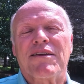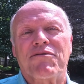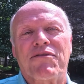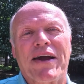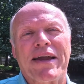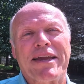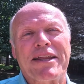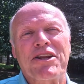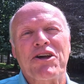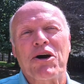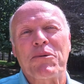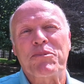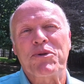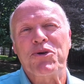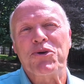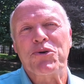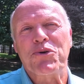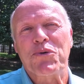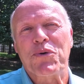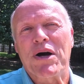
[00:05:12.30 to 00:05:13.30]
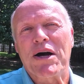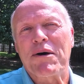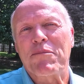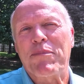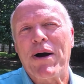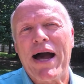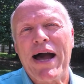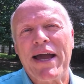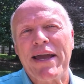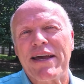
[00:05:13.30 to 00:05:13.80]
If I can help you uh,
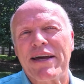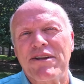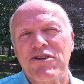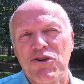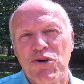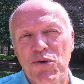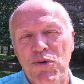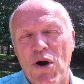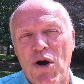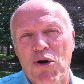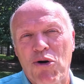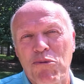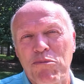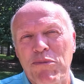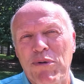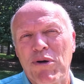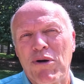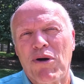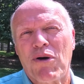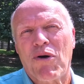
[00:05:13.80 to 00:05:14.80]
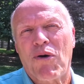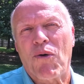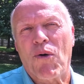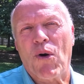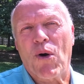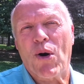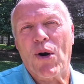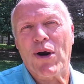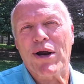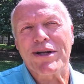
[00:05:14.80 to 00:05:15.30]
buy a new home
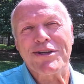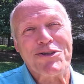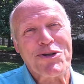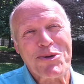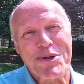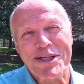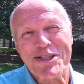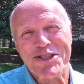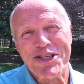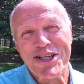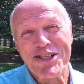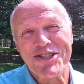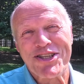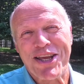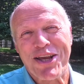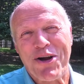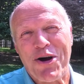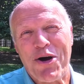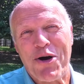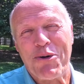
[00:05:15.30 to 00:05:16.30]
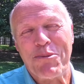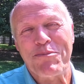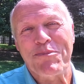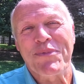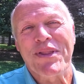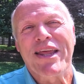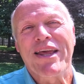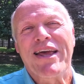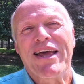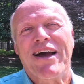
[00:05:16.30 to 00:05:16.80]
or a new existing home,
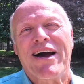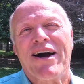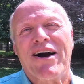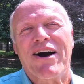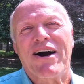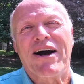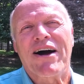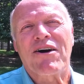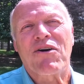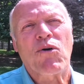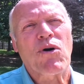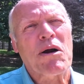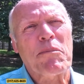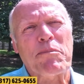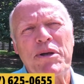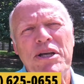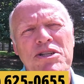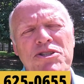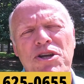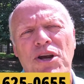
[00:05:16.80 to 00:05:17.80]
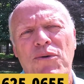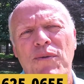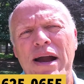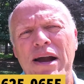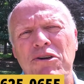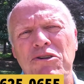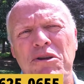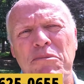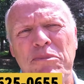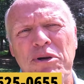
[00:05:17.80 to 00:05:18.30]
Uh, or a piece of
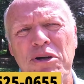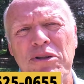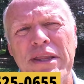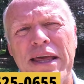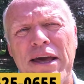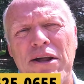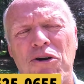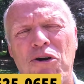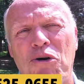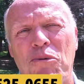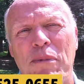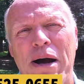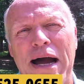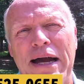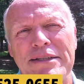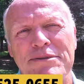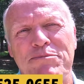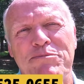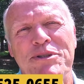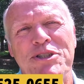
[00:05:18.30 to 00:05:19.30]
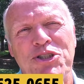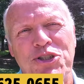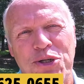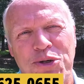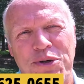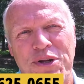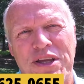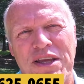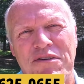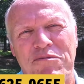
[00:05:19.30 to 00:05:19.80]
ground to build that home on, be
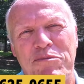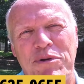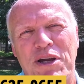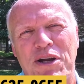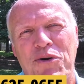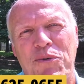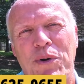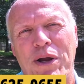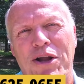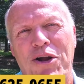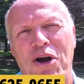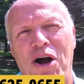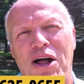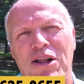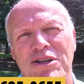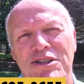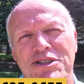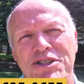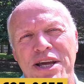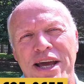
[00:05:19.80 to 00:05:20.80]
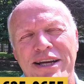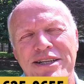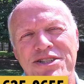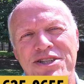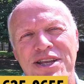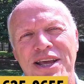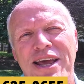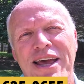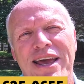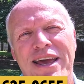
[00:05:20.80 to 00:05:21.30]
sure to give me a quick call or text
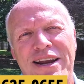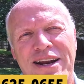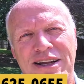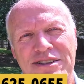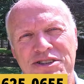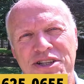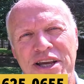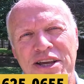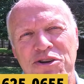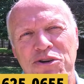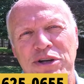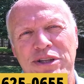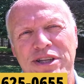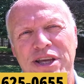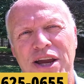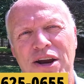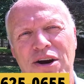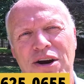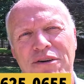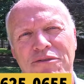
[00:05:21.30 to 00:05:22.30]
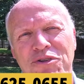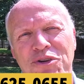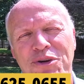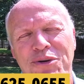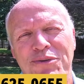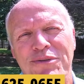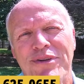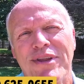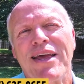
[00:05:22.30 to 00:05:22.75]
and I'll take good care of you.